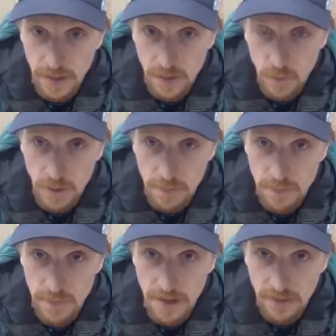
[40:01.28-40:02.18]
and could work
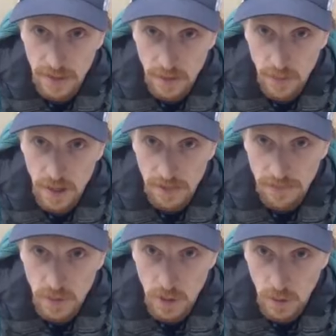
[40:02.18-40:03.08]
moderately well
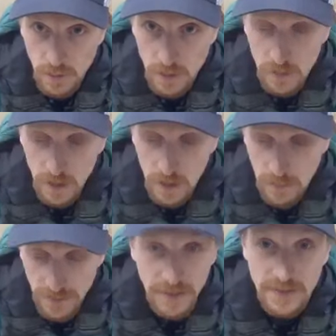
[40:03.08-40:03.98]
if you don't.
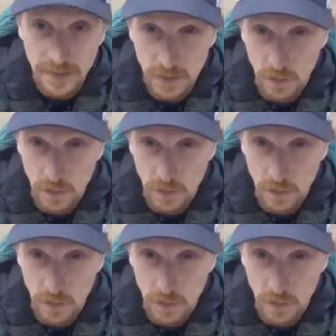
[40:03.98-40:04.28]
Um, I think it's still